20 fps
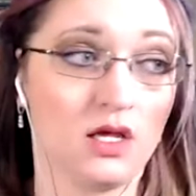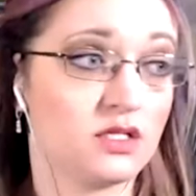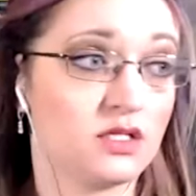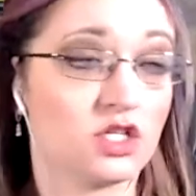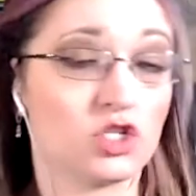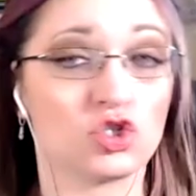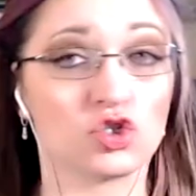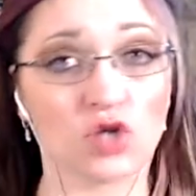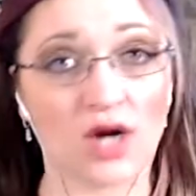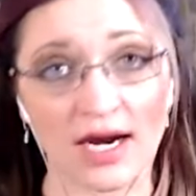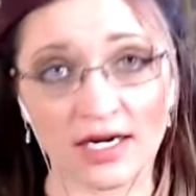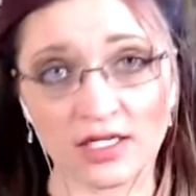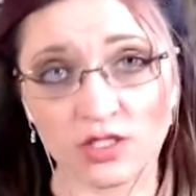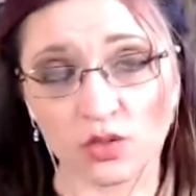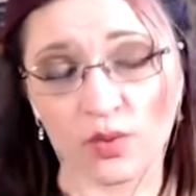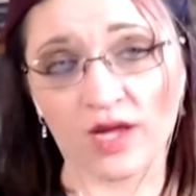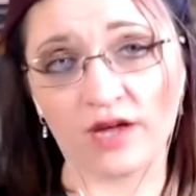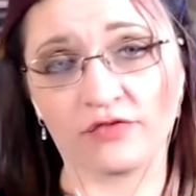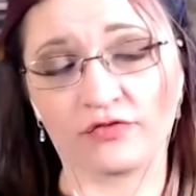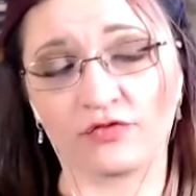distract
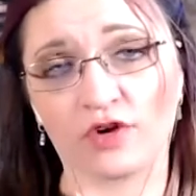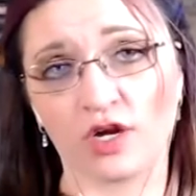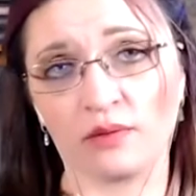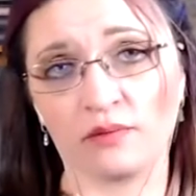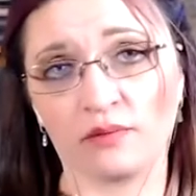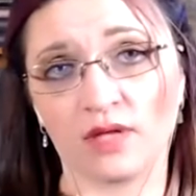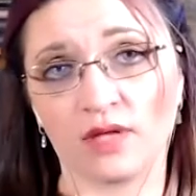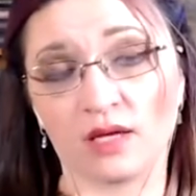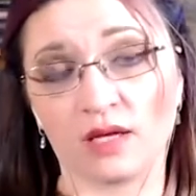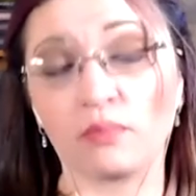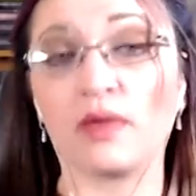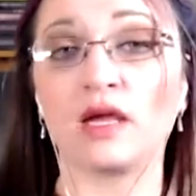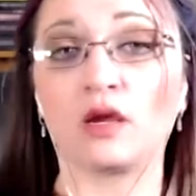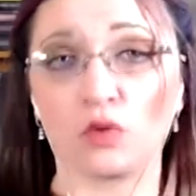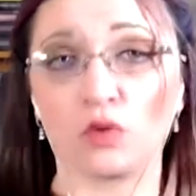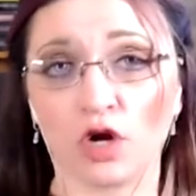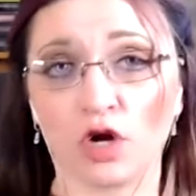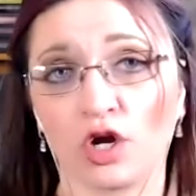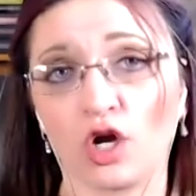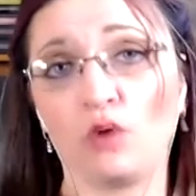away from, like, make
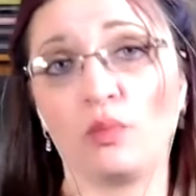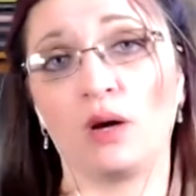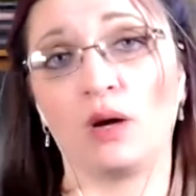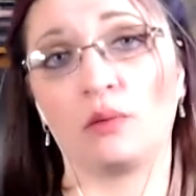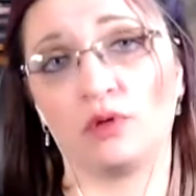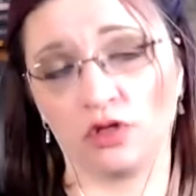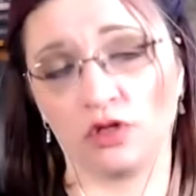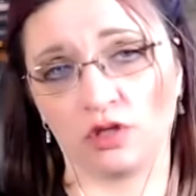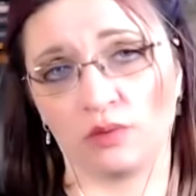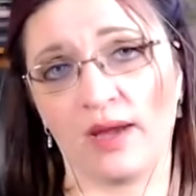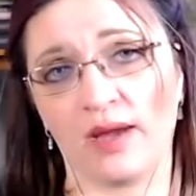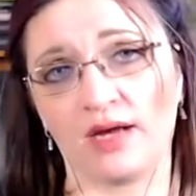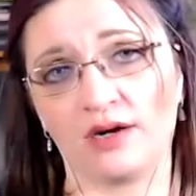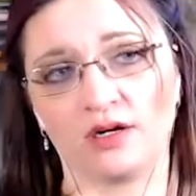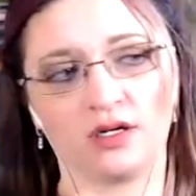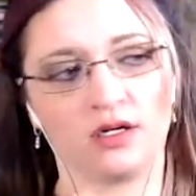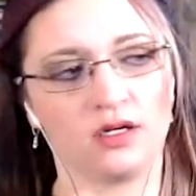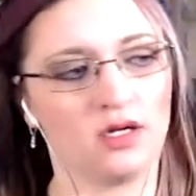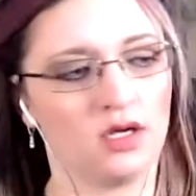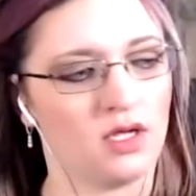Barack Obama look
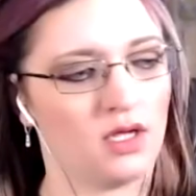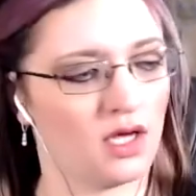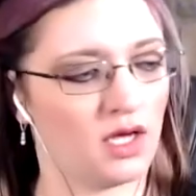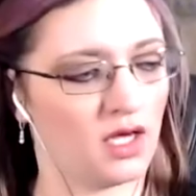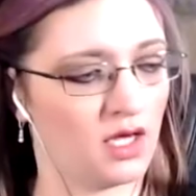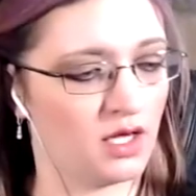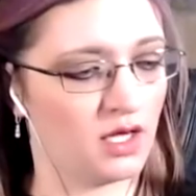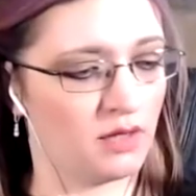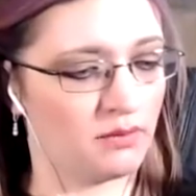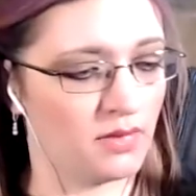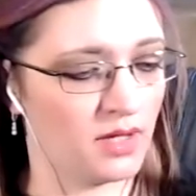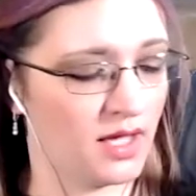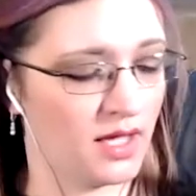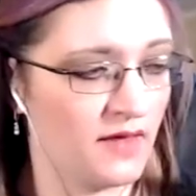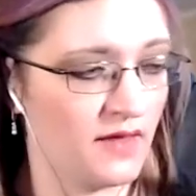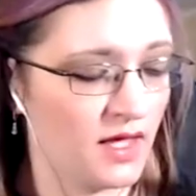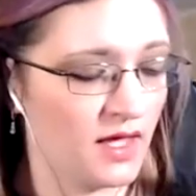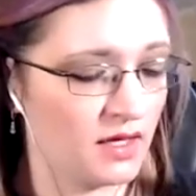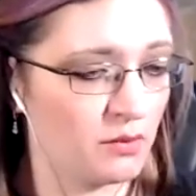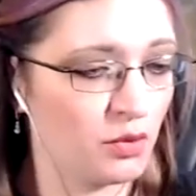better, and
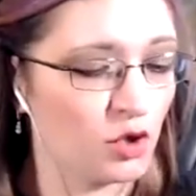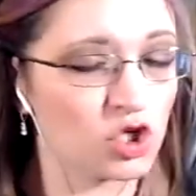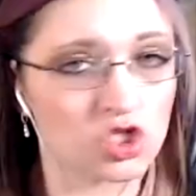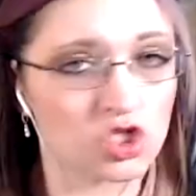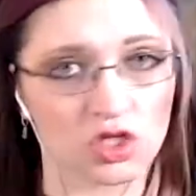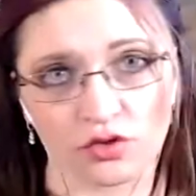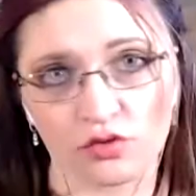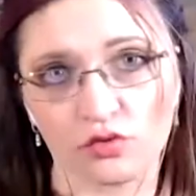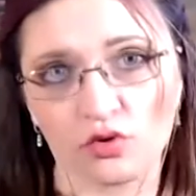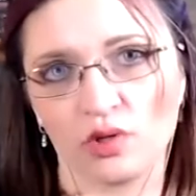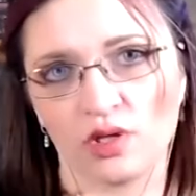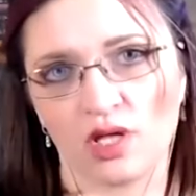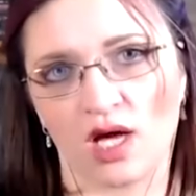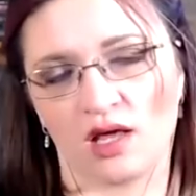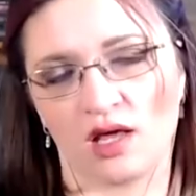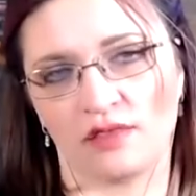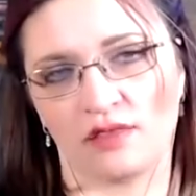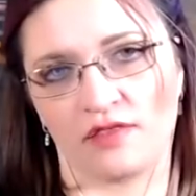then push through a lot of